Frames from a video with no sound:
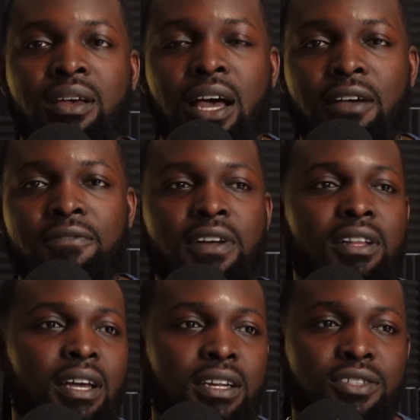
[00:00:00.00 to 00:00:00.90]
I felt
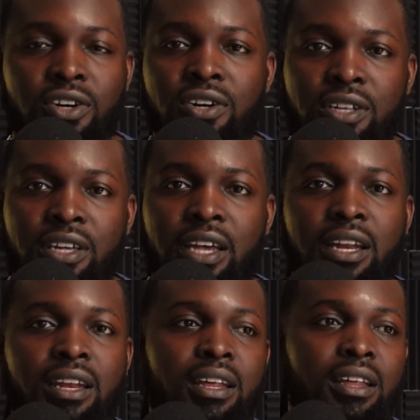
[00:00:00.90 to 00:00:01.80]
like Charlie,
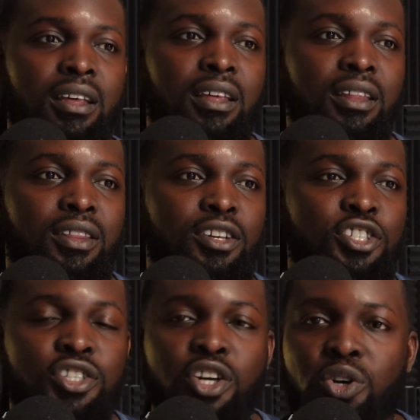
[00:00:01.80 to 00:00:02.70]
and the
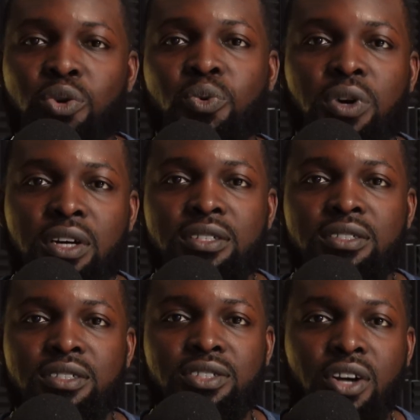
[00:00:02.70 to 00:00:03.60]
show was
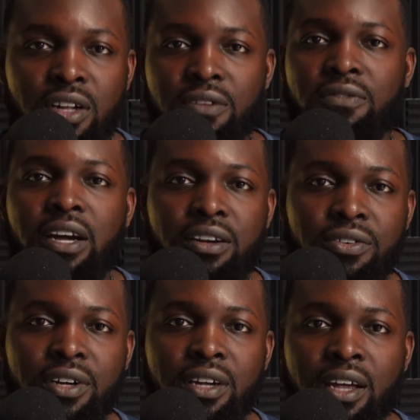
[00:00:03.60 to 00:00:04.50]
the Chocolate
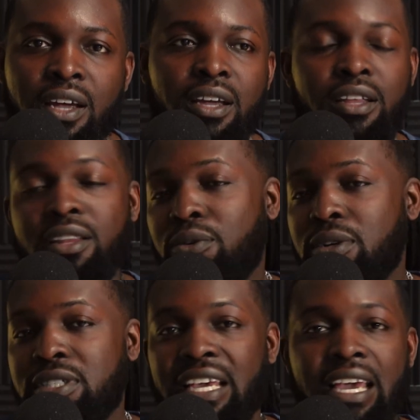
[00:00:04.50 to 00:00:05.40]
Factory. There
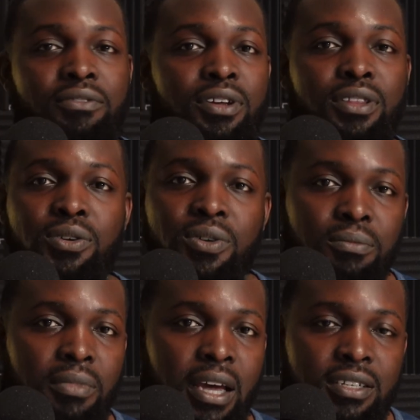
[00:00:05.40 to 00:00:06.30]
was everything you can
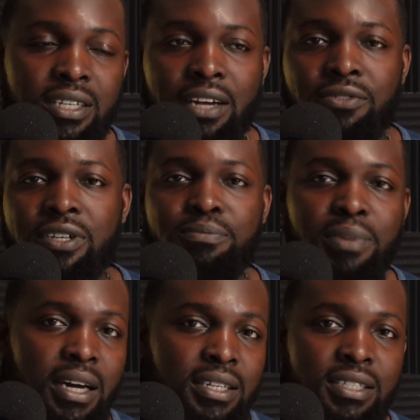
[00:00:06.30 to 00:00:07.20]
imagine, every
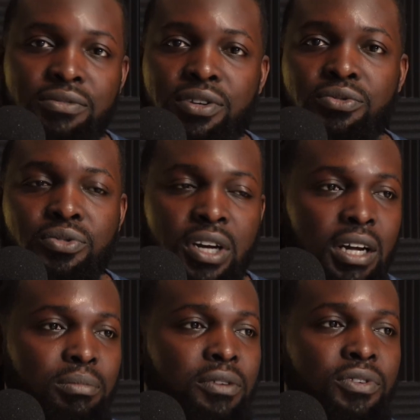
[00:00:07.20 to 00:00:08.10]
spice, every
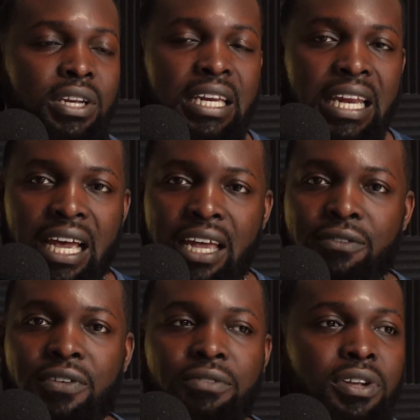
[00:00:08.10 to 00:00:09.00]
rub, every
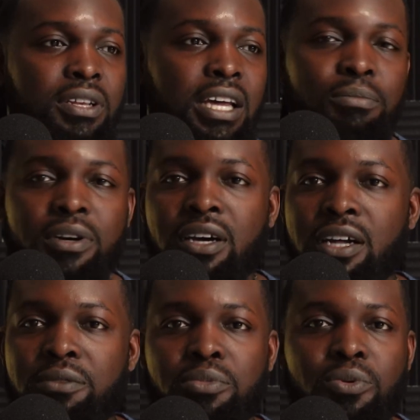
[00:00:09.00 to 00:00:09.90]
knife, every type of
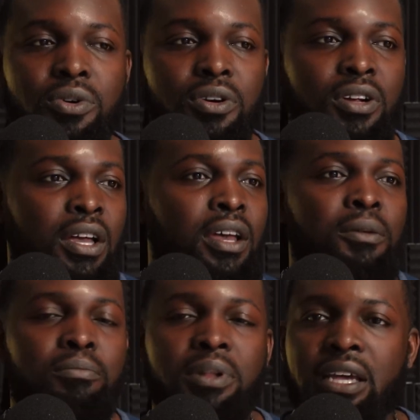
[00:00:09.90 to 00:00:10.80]
cutting board,
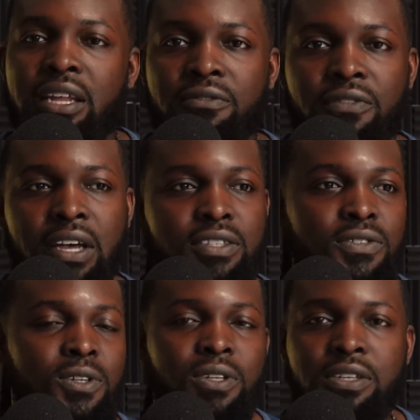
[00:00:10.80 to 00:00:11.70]
plating
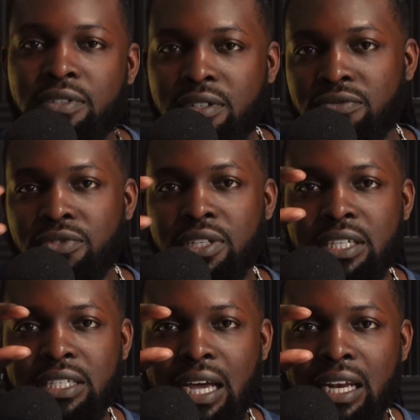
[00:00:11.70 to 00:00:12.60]
vessel, even the really
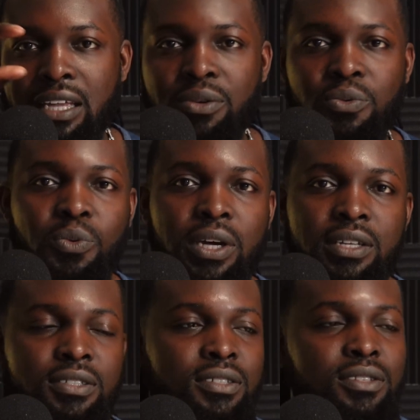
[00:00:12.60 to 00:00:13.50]
tiny
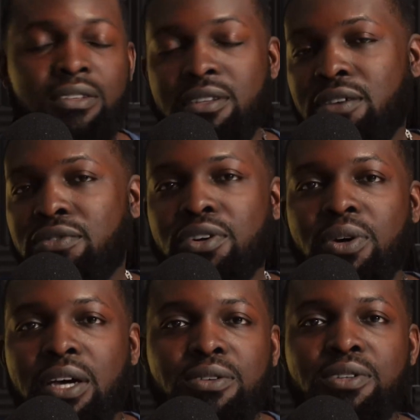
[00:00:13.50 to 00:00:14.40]
whisk. You never know
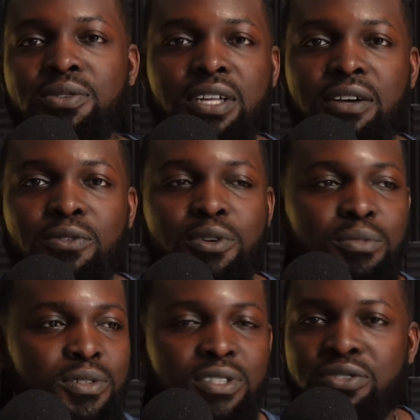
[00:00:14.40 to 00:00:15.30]
what I would use that for, but
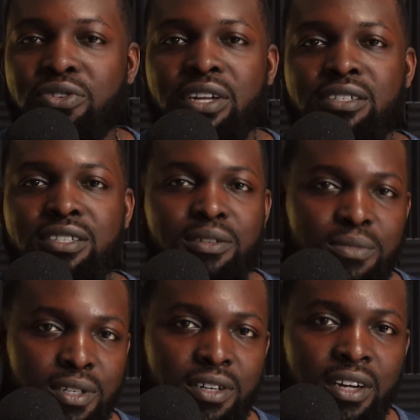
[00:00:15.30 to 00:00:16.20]
it was just great to see him
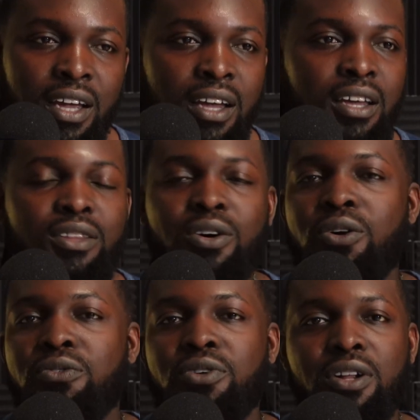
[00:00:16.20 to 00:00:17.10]
there. The
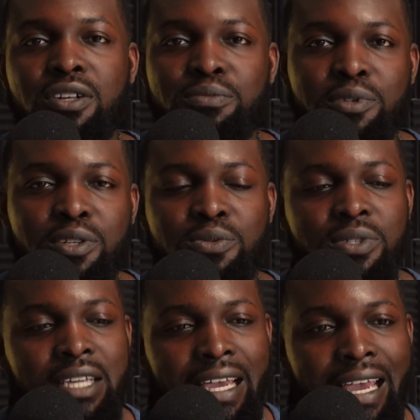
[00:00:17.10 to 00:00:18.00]
overall experience
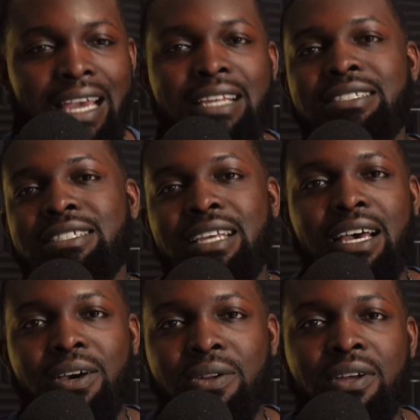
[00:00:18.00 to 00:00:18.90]
was hands
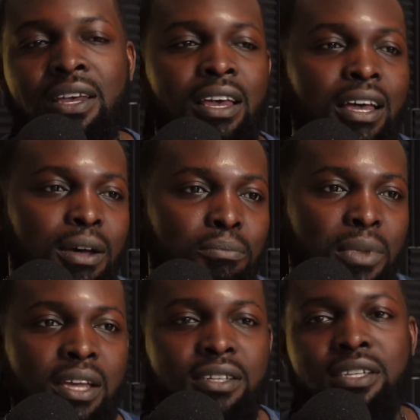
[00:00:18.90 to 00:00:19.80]
down
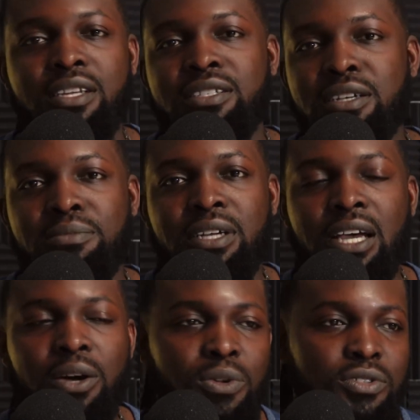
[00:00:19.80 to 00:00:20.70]
amazing and something
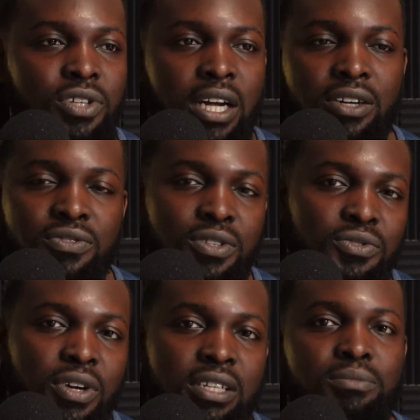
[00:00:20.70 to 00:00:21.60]
I will cherish for the
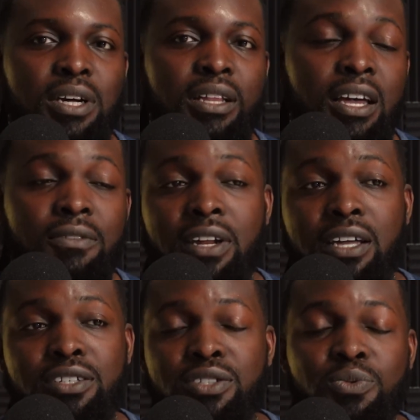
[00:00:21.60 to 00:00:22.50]
rest of my life. And I
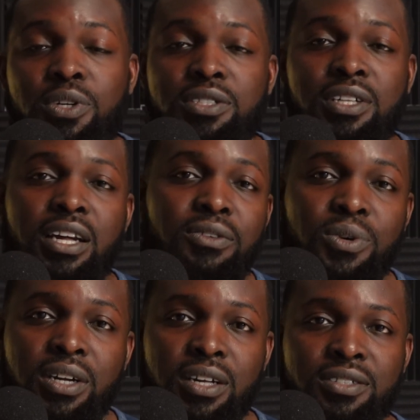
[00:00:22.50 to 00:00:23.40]
just wish that
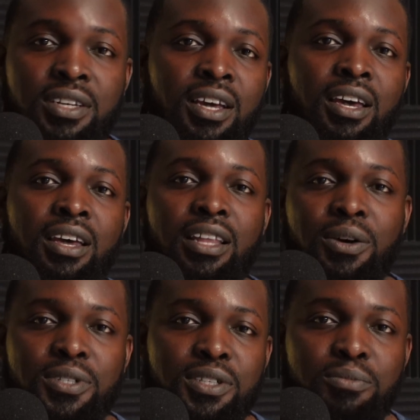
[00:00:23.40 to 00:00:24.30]
everyone else that
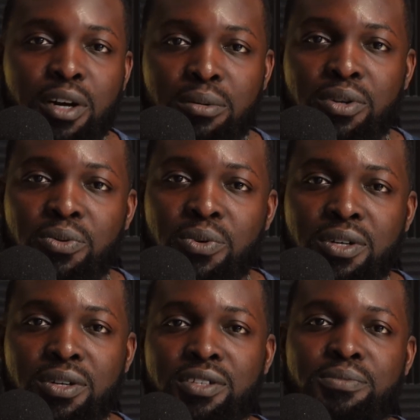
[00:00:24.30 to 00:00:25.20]
was in the barbecue
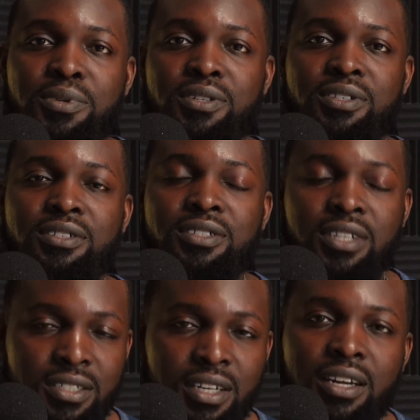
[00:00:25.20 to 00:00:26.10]
world could experience it
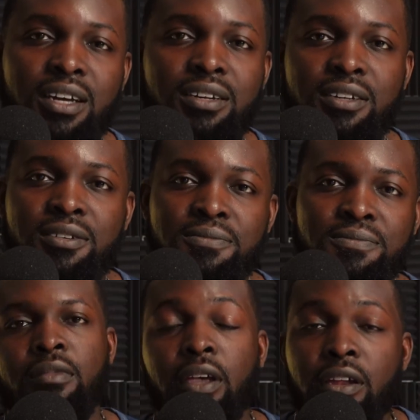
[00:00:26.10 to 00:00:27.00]
just like I did.
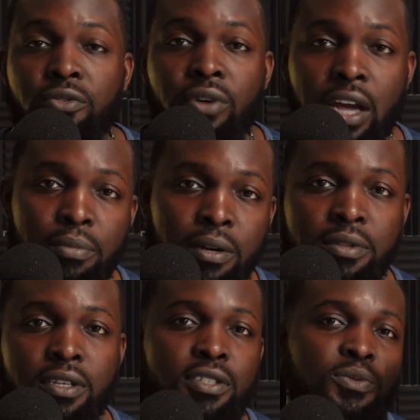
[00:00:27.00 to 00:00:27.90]
And to wrap up
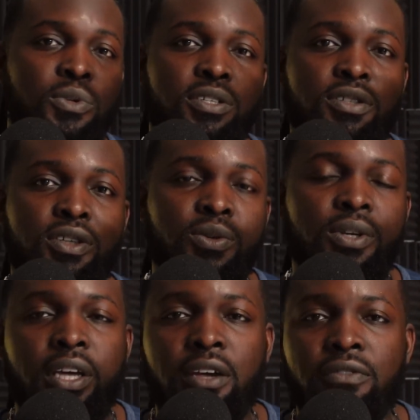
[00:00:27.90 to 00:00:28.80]
this week's
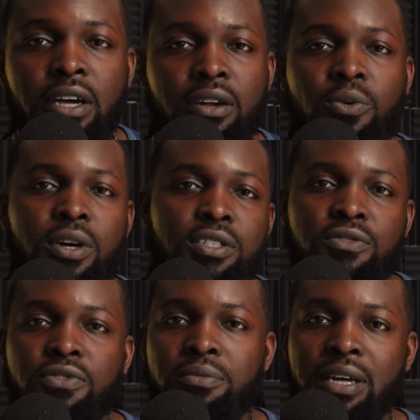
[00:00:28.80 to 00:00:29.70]
Q&A, I've got a question
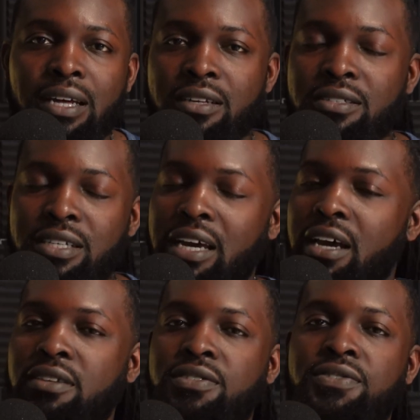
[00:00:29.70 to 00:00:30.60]
from Ellis. He
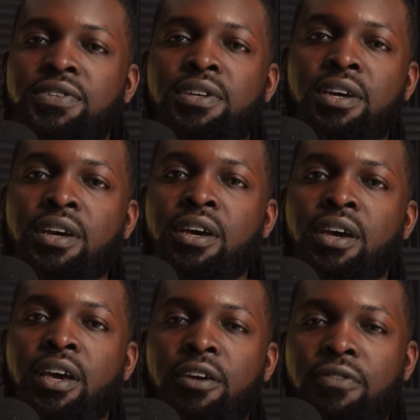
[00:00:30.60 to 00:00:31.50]
asked,
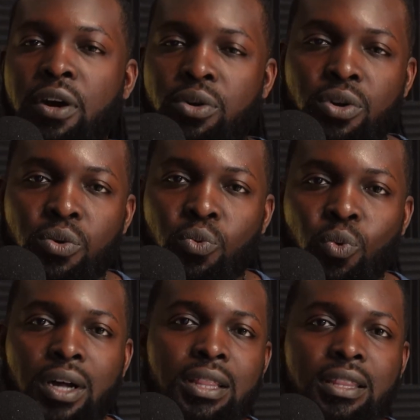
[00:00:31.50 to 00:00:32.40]
if I were to cook
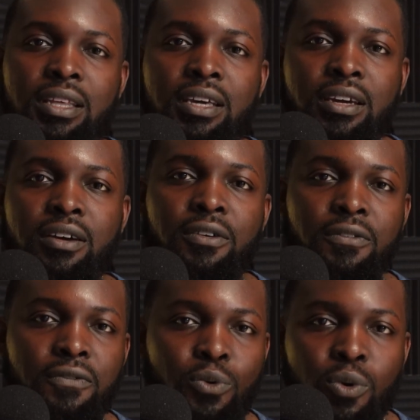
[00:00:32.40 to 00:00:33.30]
one thing
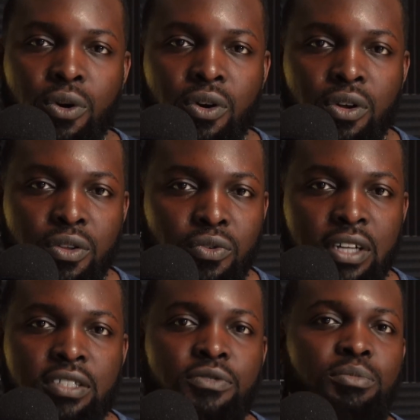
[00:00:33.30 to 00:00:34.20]
for the
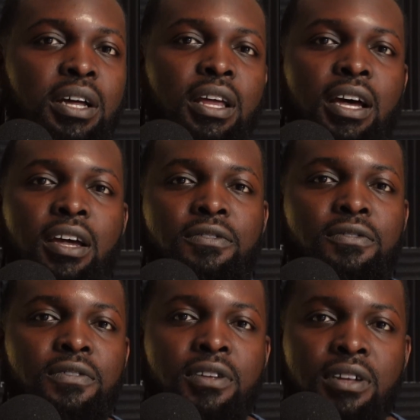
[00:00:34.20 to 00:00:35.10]
rest of
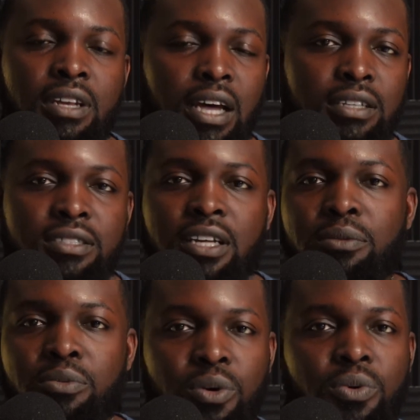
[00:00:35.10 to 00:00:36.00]
life, nonstop,
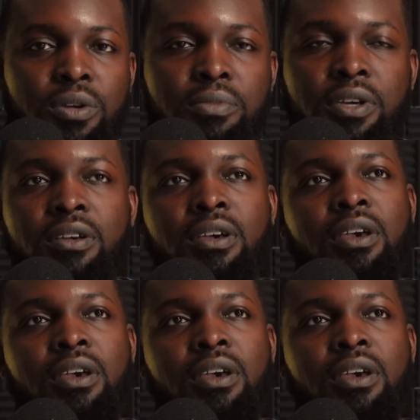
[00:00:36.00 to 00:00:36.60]
what would it be?